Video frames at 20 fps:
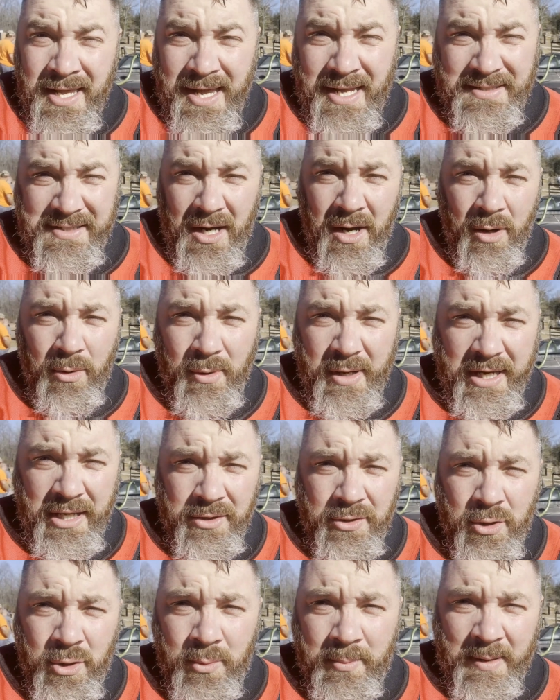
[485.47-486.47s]
That's all we
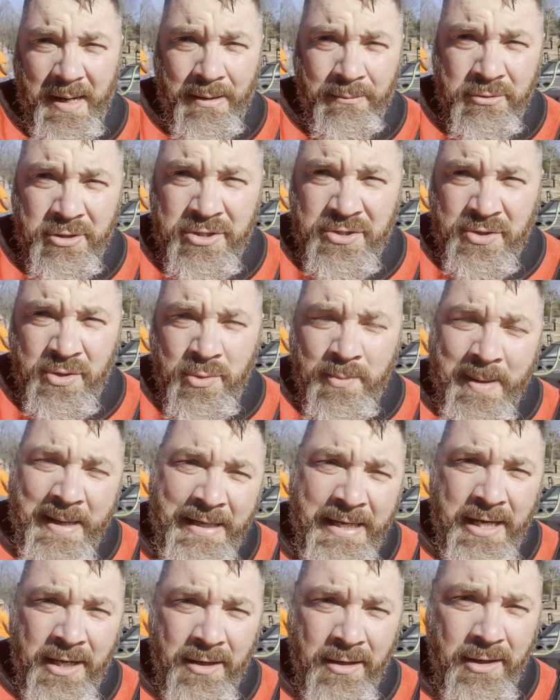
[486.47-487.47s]
can do, but I'm going to zoom
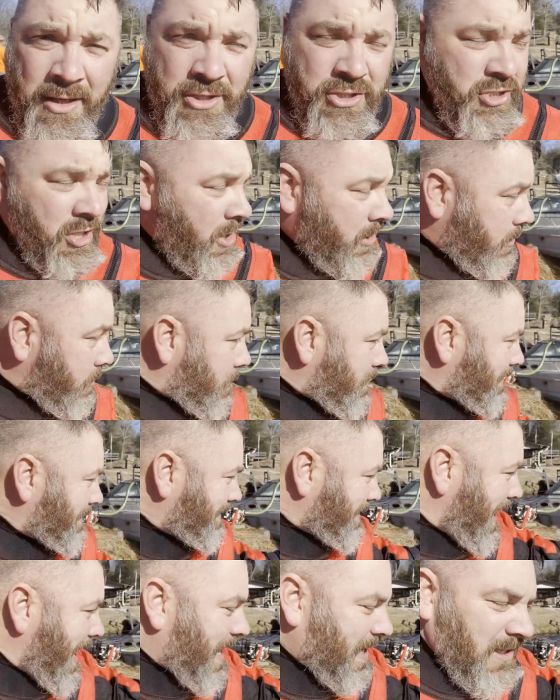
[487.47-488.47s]
in here and show you
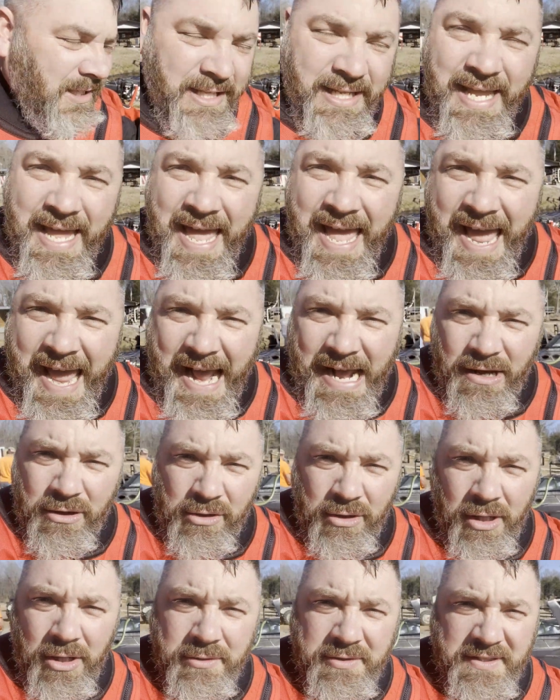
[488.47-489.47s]
exactly how
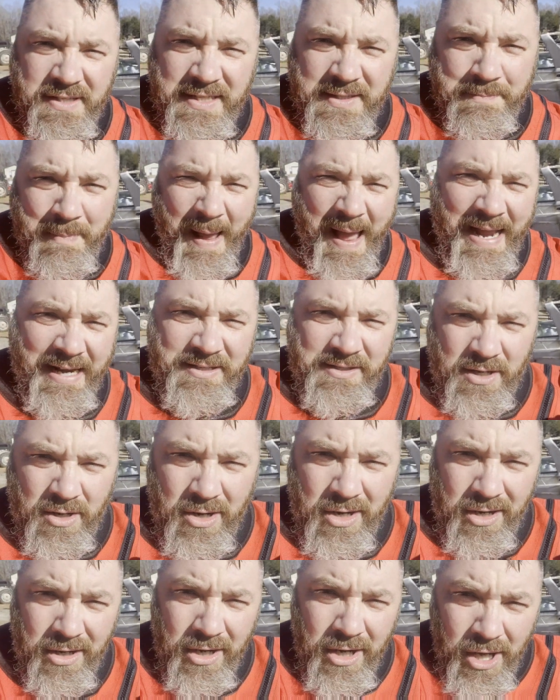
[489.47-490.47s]
close these bags
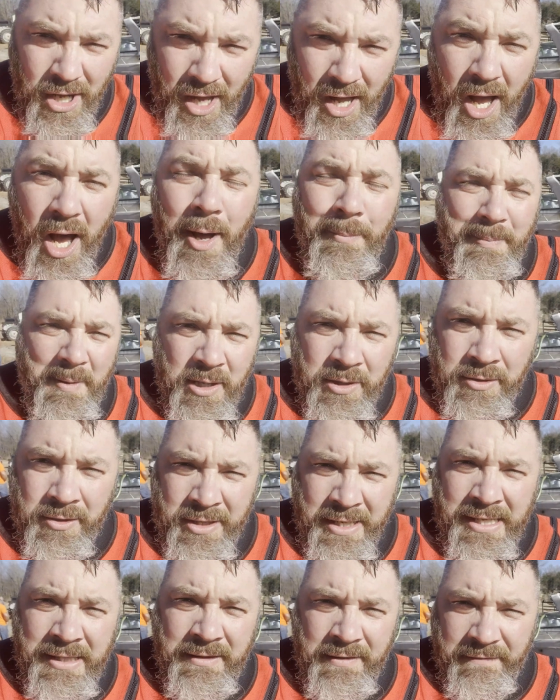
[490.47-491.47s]
are up
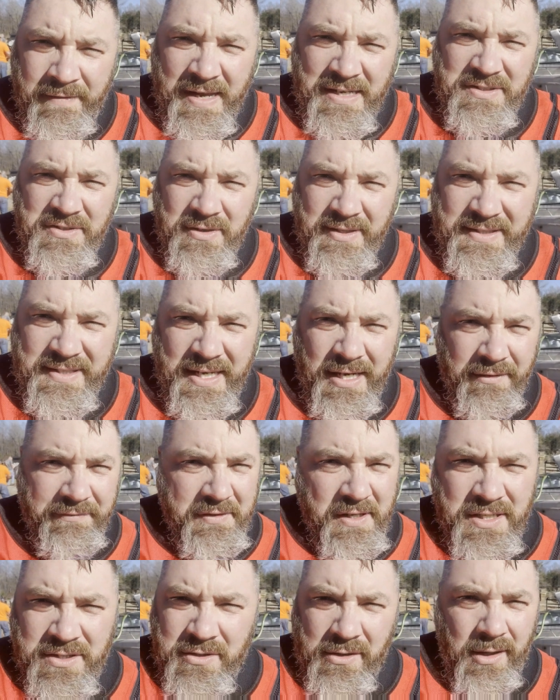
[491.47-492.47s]
underneath the vessel
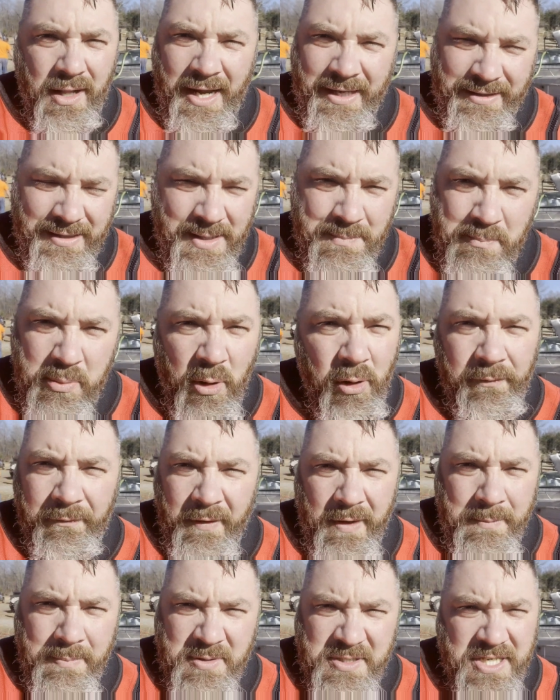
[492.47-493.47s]
itself. These are like the
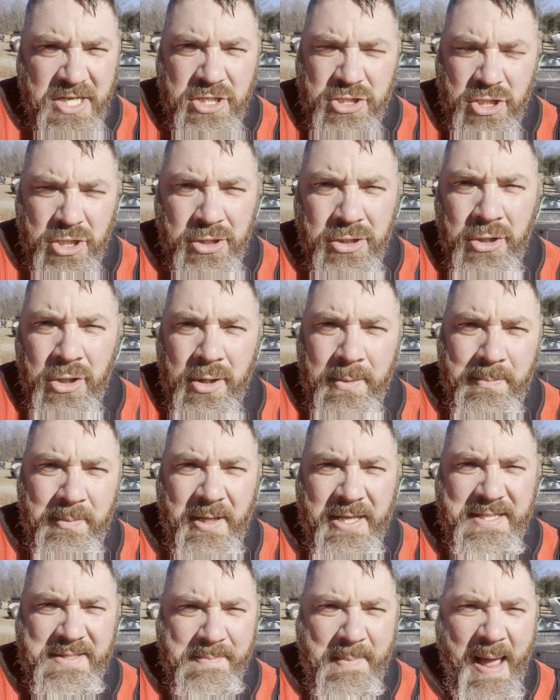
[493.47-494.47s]
perfect position that you can
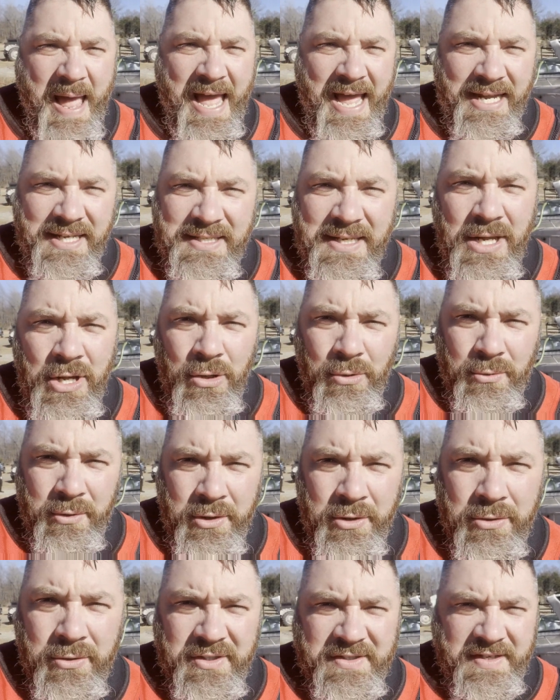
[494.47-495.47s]
place bags when
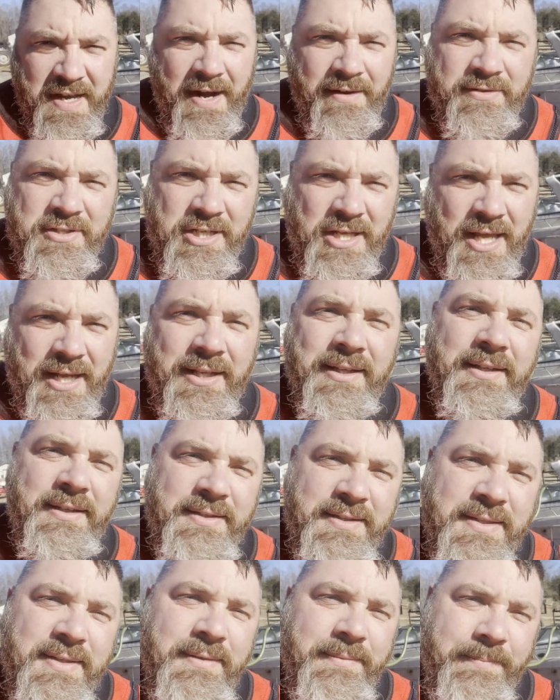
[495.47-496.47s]
you do a salvage like
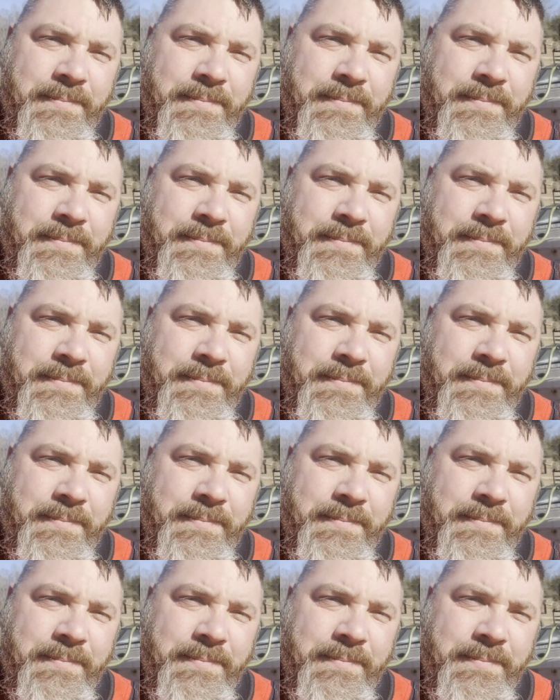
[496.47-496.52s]
this.